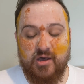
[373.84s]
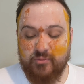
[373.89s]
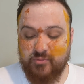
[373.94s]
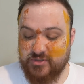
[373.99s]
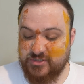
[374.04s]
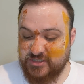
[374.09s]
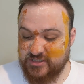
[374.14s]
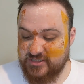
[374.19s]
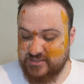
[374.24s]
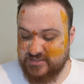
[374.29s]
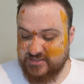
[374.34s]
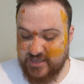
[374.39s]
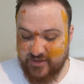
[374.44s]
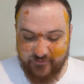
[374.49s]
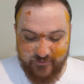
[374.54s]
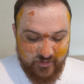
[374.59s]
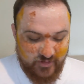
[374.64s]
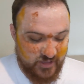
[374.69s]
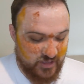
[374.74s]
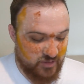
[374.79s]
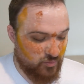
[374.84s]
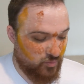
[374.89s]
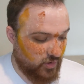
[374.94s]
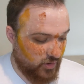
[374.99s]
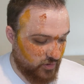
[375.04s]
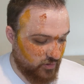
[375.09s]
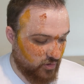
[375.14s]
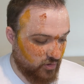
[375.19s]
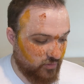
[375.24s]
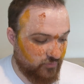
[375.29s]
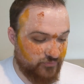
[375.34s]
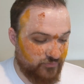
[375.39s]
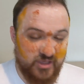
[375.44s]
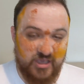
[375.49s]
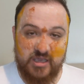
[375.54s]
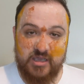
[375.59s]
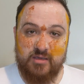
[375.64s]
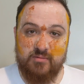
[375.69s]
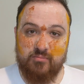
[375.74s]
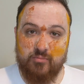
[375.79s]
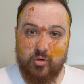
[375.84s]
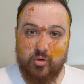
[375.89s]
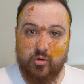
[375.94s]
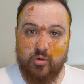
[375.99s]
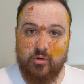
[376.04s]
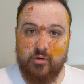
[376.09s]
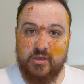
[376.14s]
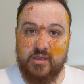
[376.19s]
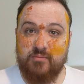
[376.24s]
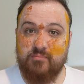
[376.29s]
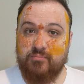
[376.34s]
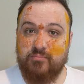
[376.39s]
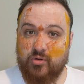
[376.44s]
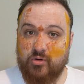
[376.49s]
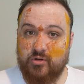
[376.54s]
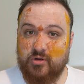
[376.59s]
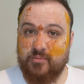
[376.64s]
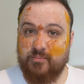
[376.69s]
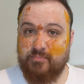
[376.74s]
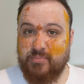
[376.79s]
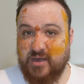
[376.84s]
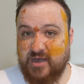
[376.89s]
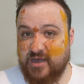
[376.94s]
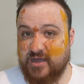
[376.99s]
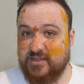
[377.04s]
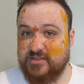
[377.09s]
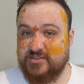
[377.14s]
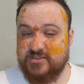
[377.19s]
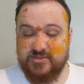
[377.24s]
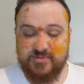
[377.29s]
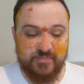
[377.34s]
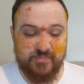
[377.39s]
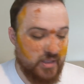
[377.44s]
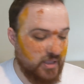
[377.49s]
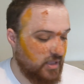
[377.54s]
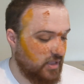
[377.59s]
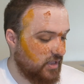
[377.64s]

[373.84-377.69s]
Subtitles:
Which is definitely one of the more important parts.